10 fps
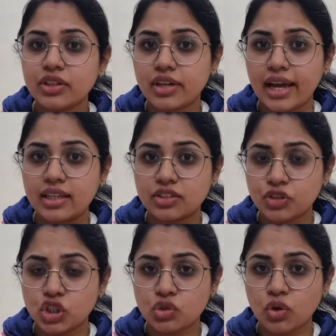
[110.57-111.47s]
three
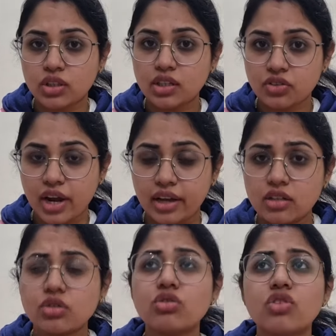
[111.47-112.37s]
triangles, which is what a
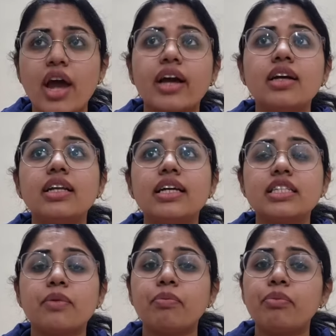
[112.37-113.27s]
triangle. So triangle
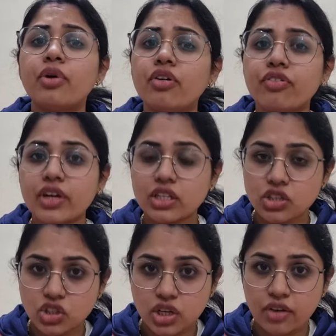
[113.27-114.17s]
is a
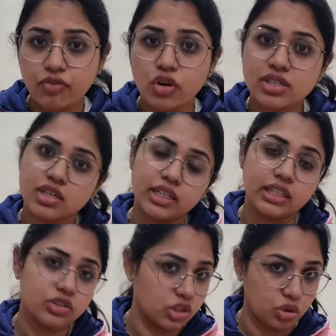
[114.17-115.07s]
perfect shape for
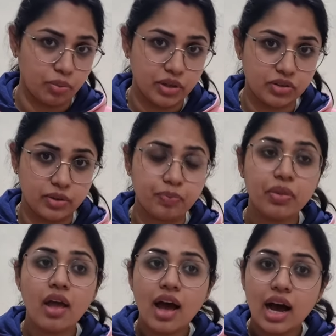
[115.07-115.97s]
studying trigonometry.
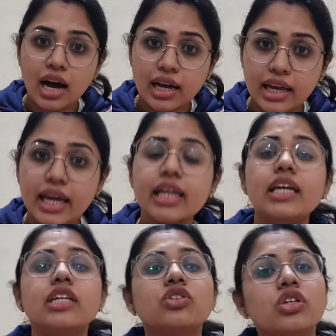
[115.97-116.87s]

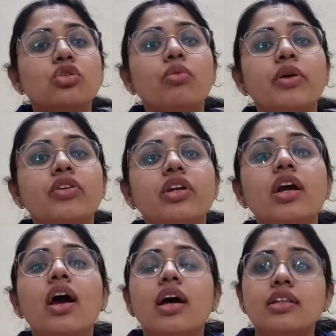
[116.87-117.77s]
Again, in
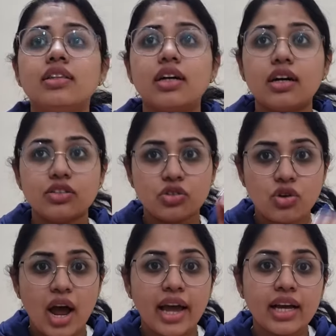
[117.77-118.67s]
trigonometry, the
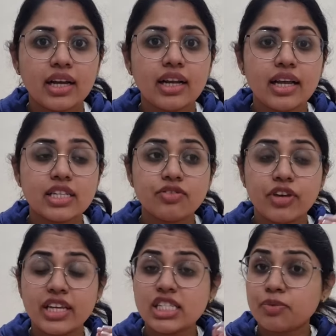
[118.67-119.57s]
triangle is
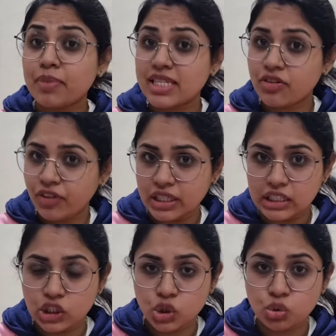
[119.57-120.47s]
very
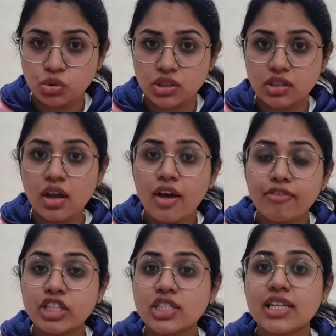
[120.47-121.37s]
specifically chosen,
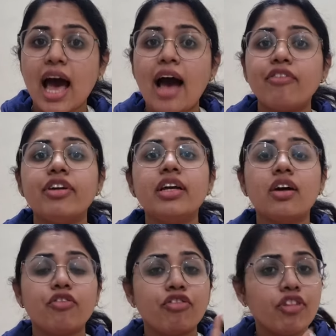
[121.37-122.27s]
which is having